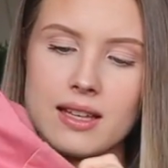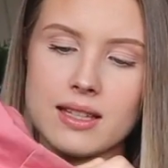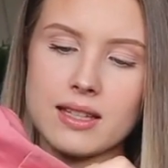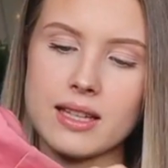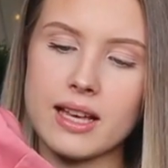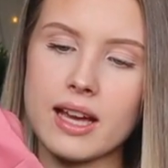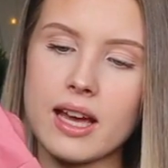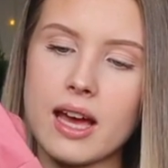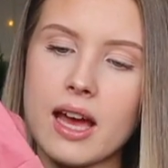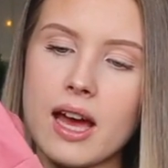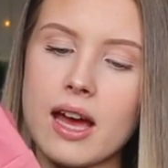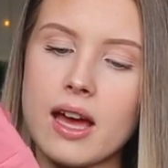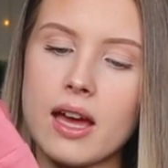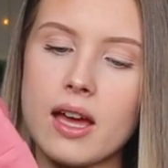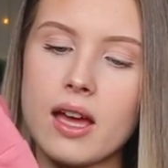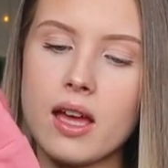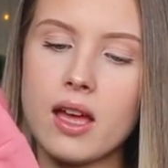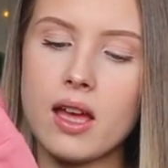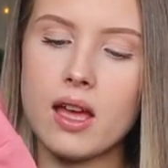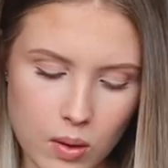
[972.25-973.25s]
It's like a,
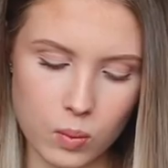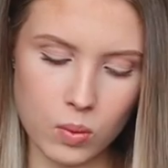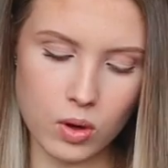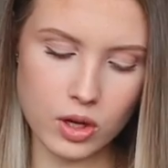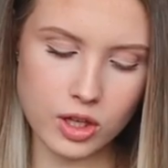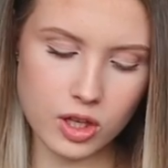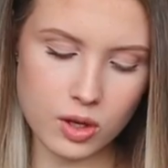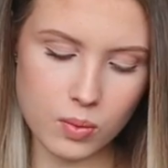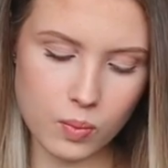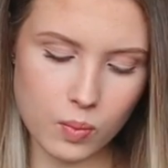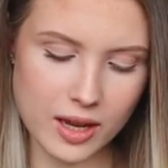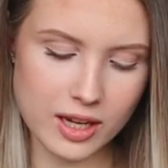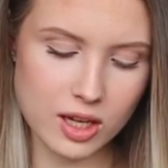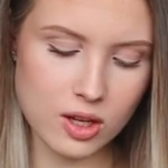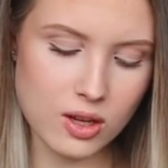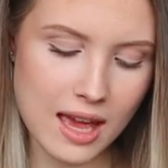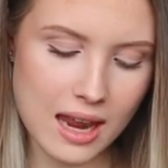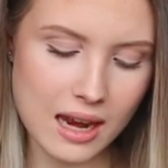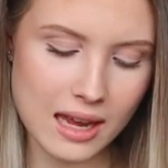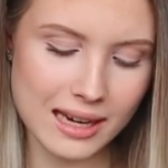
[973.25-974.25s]
when
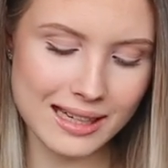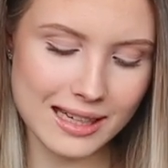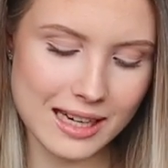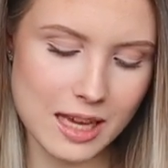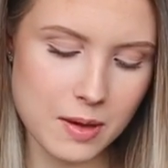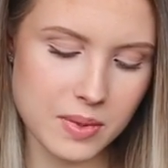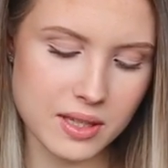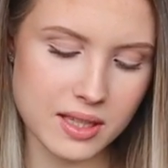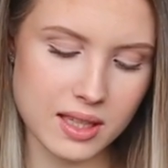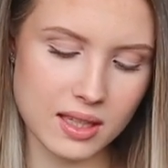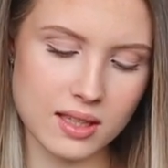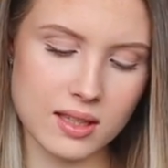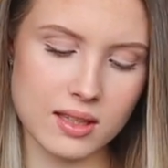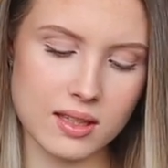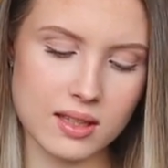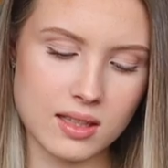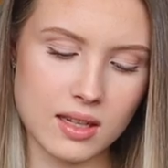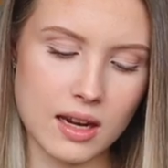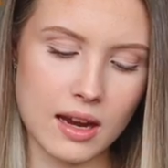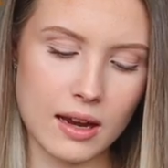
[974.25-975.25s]
you get like lipsticks
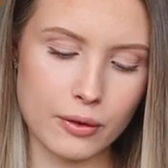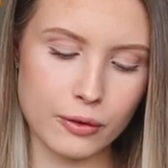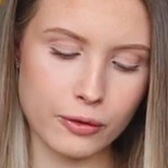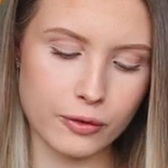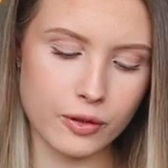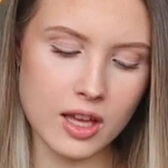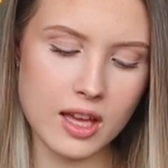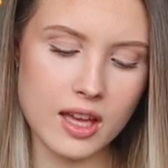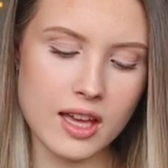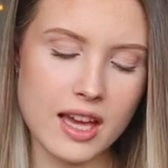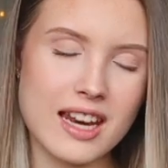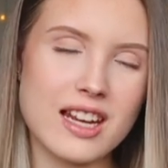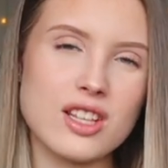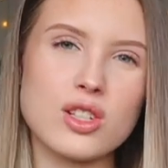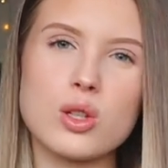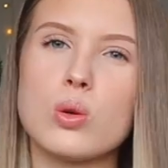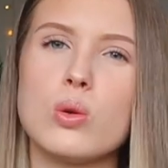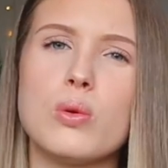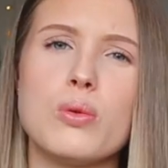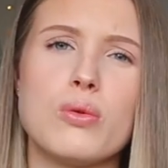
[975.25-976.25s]
and stuff and
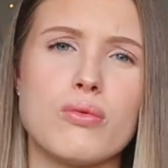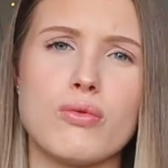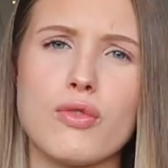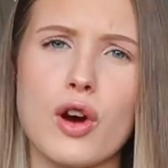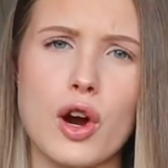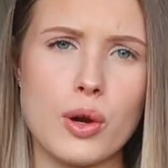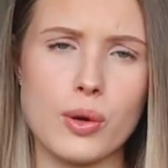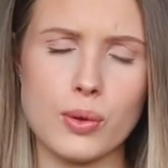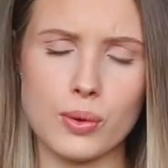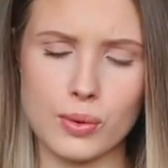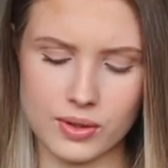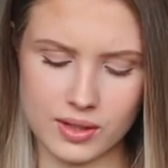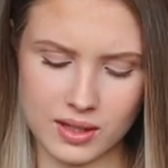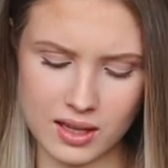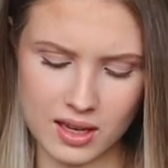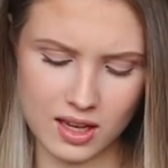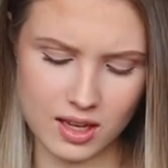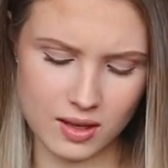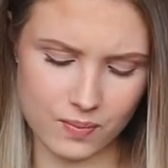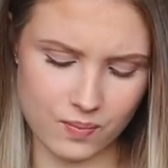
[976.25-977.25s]
it's called rose,
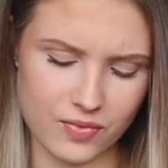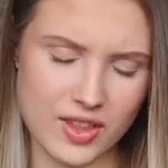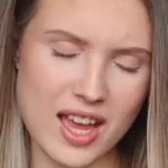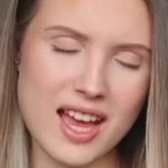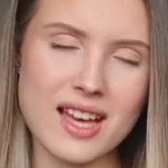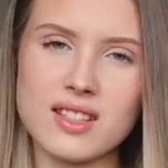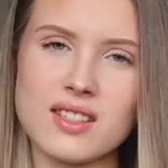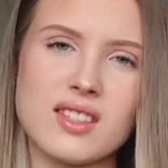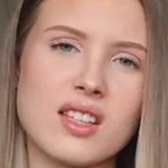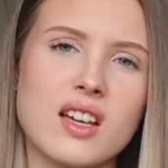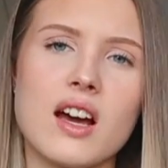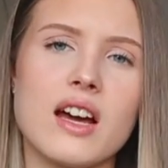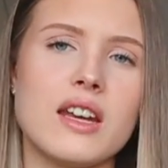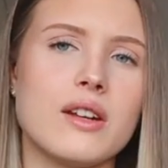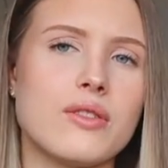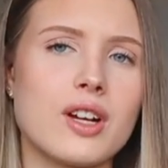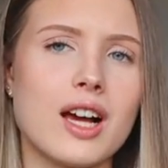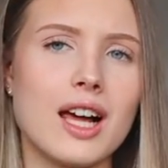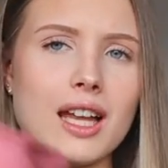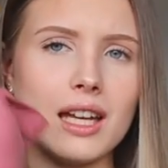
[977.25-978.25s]
that's the
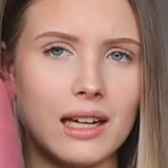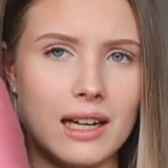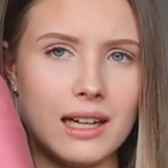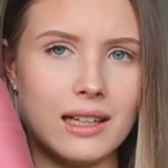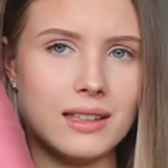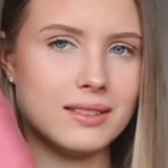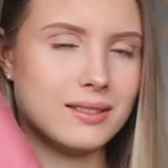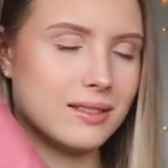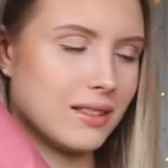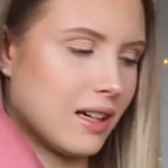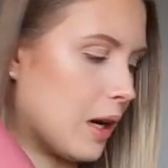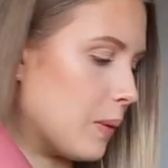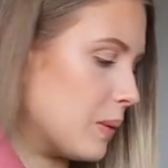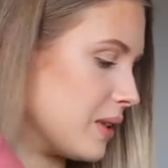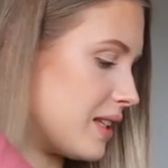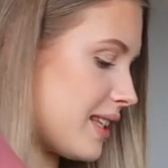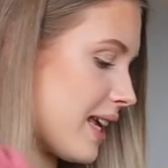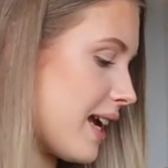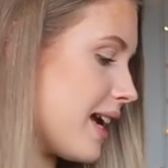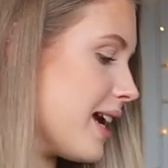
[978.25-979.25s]
kind of colour I
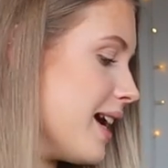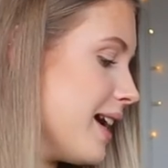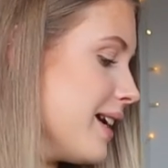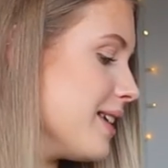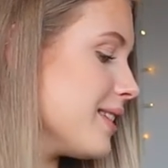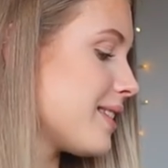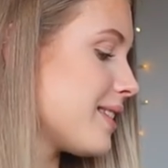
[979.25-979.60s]
would say it